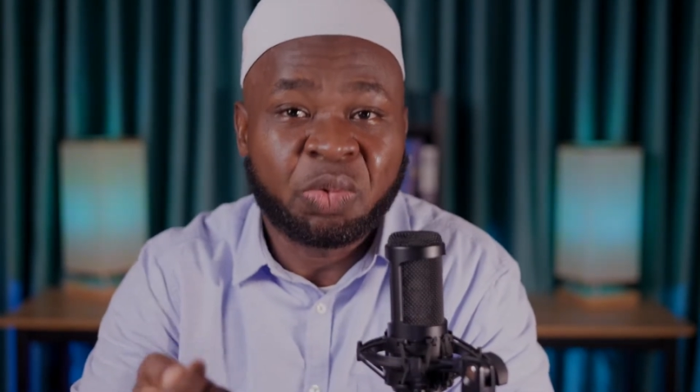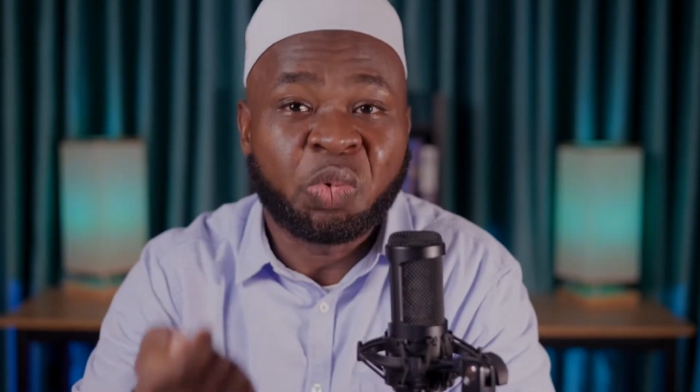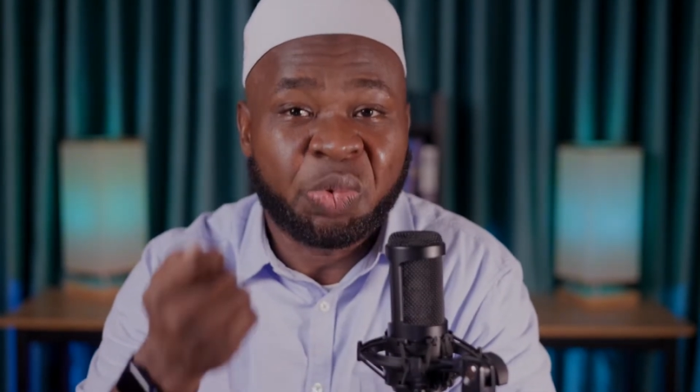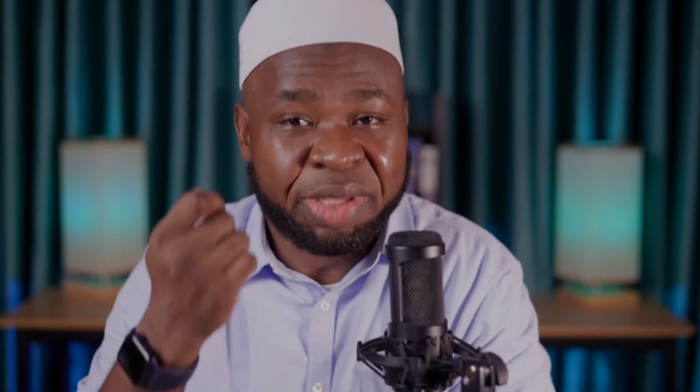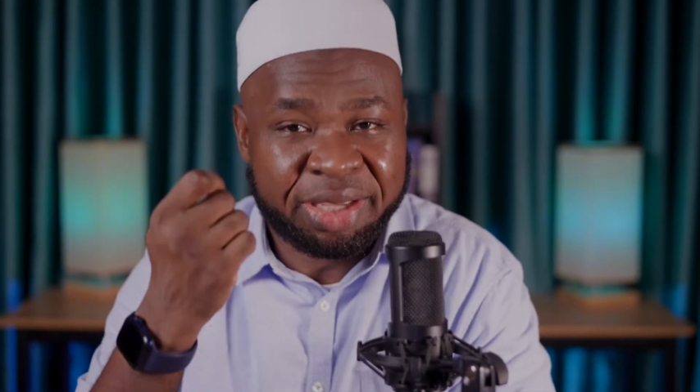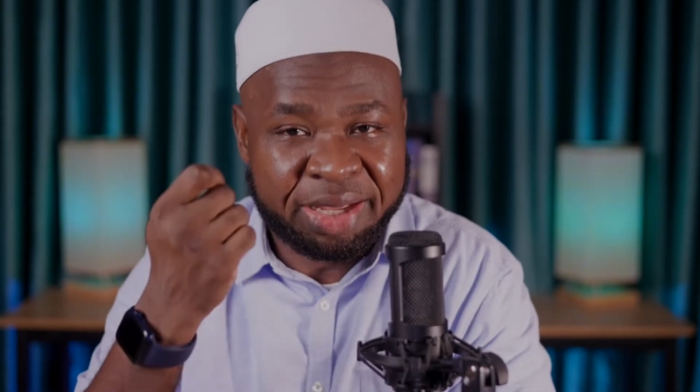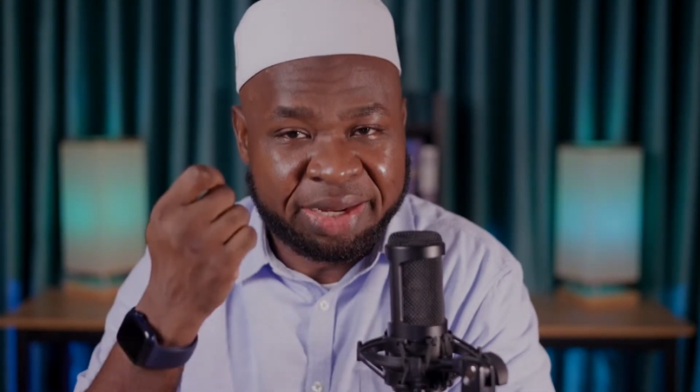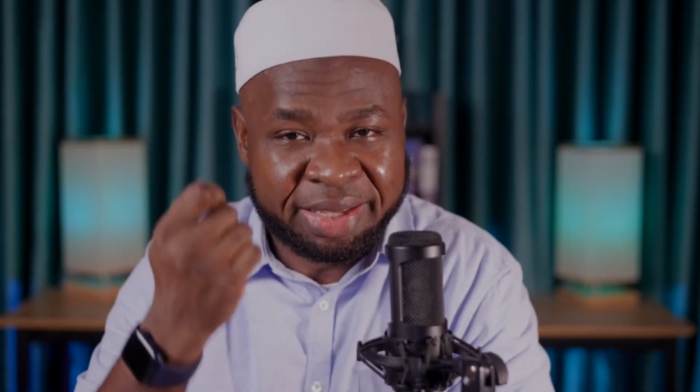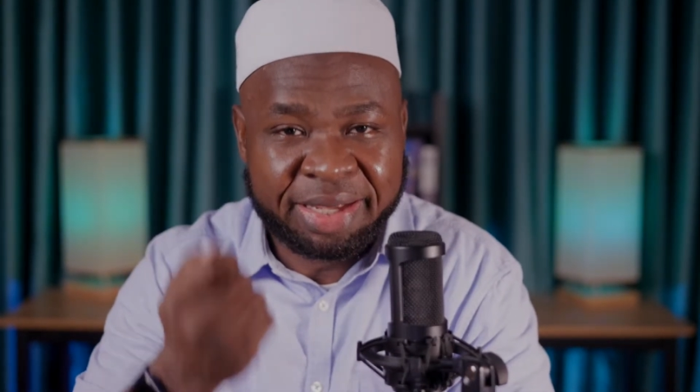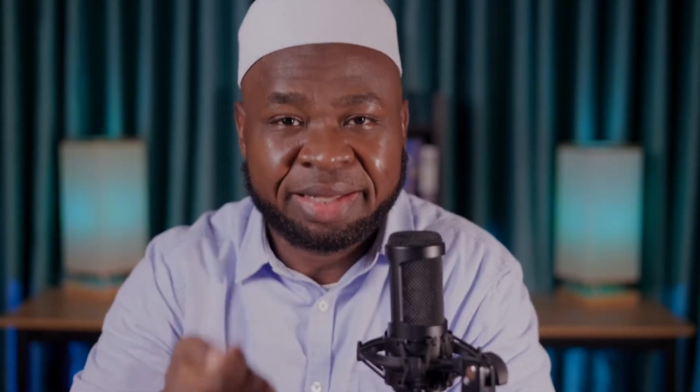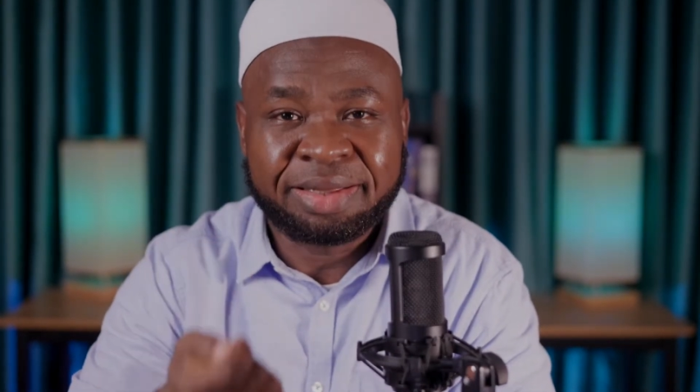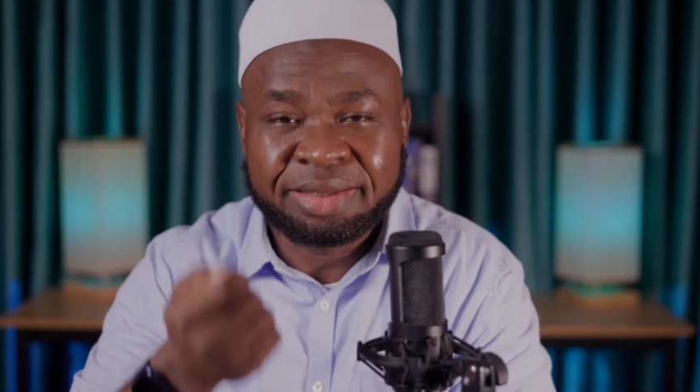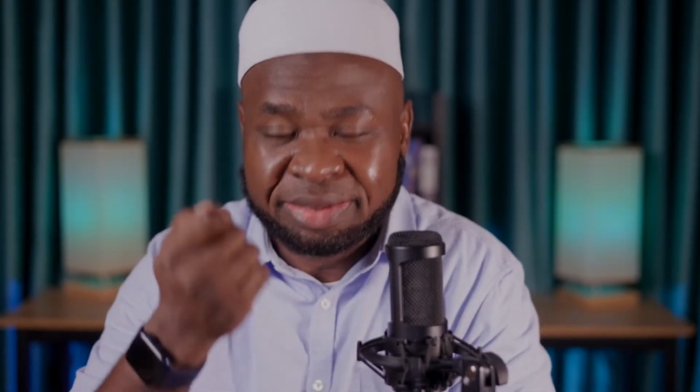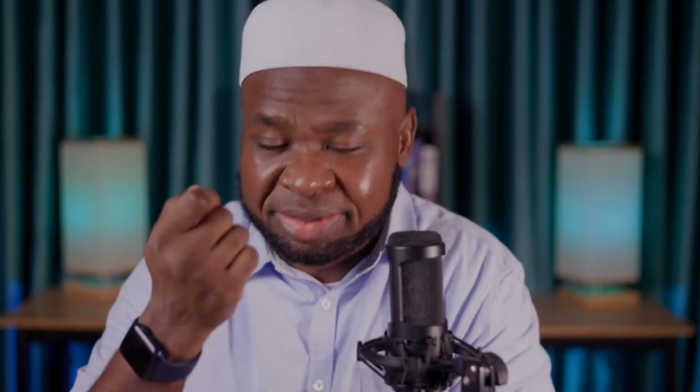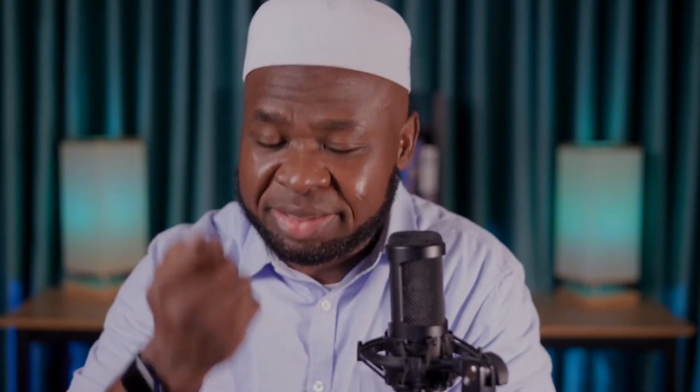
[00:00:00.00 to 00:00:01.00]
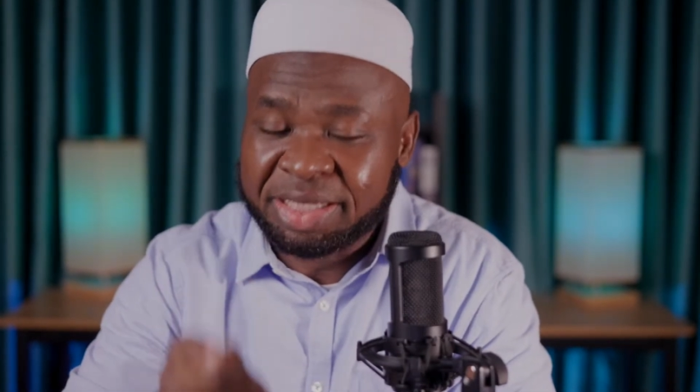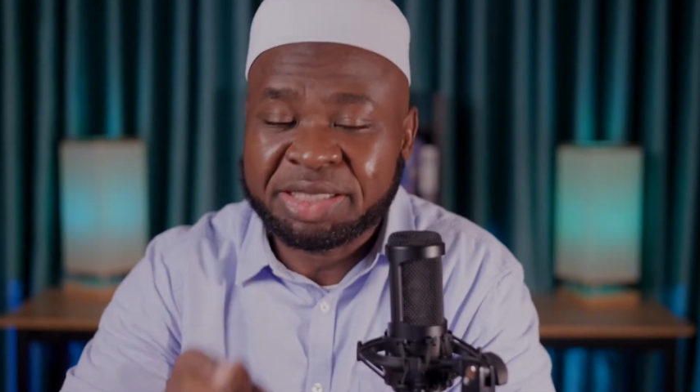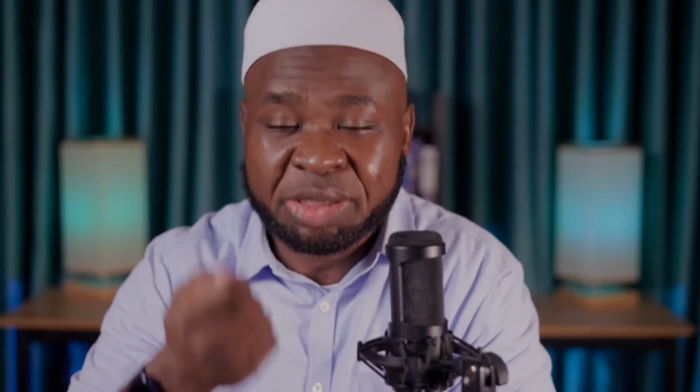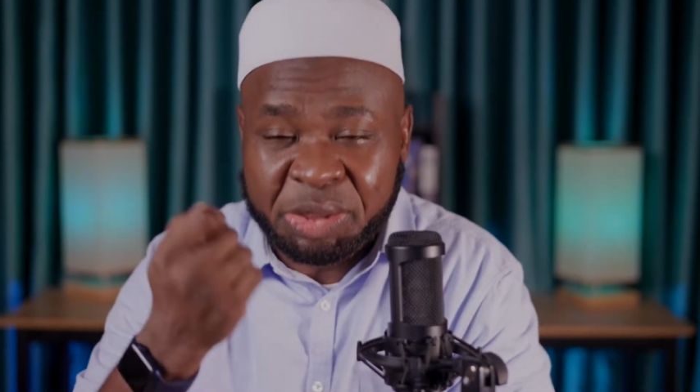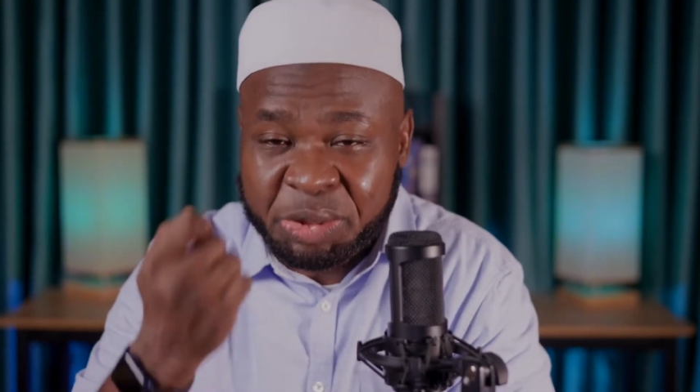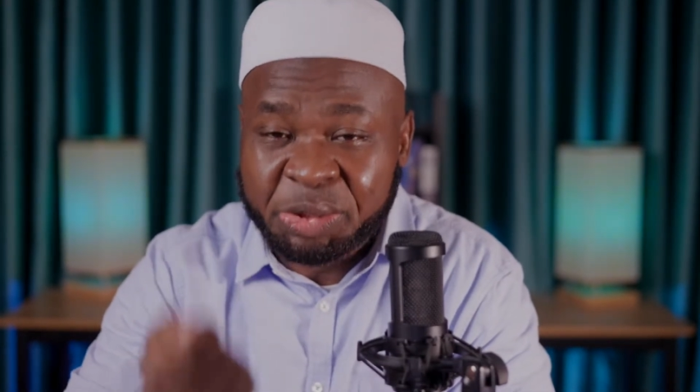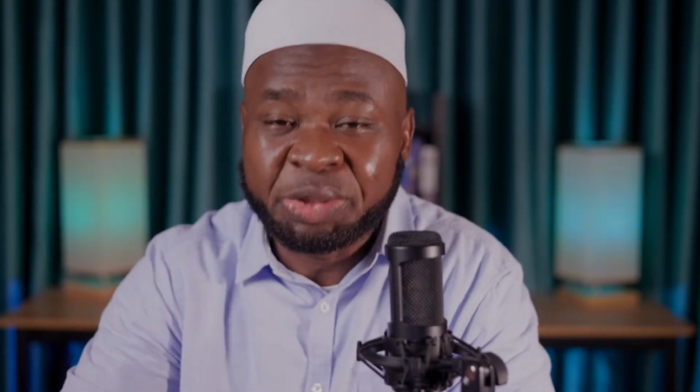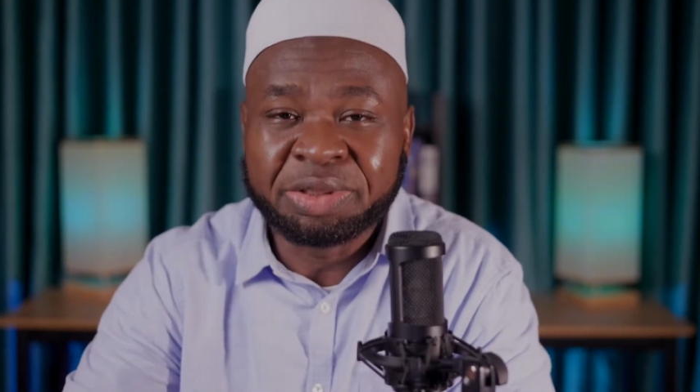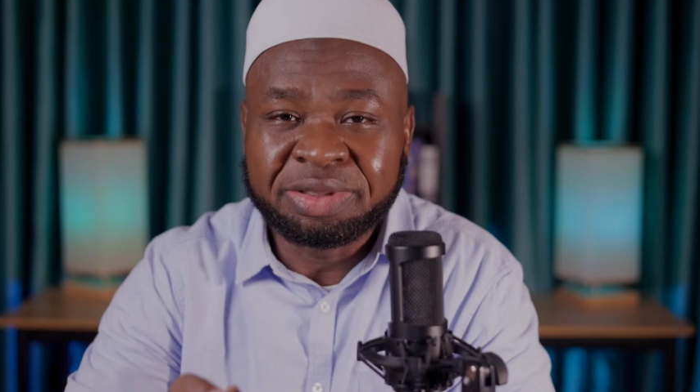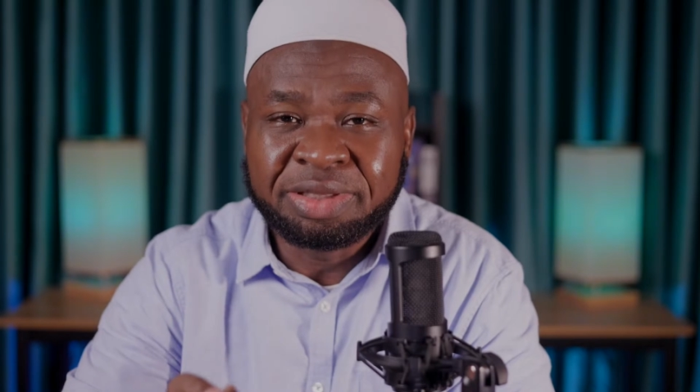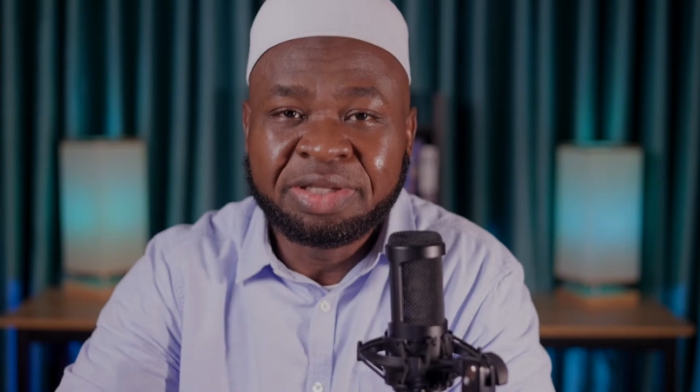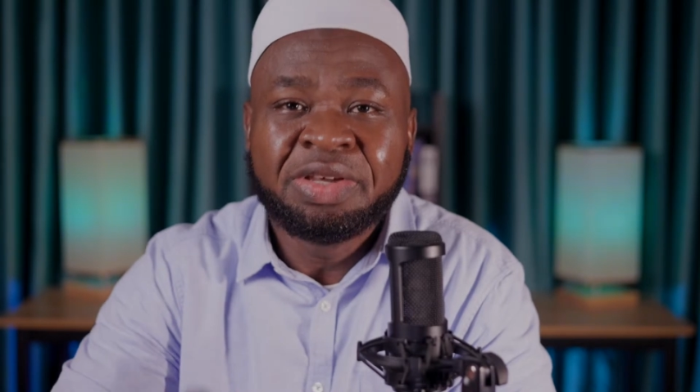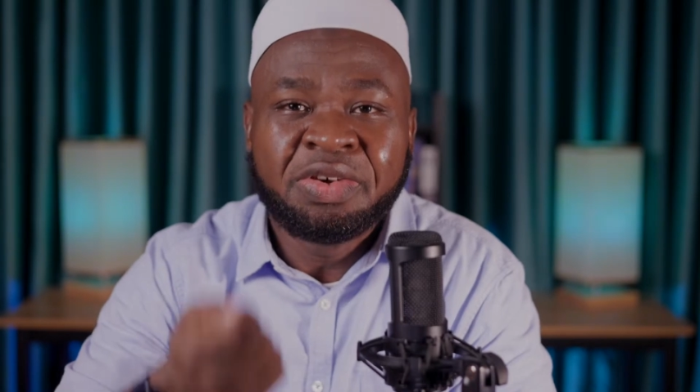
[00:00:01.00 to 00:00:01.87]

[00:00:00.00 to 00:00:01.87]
we can get such good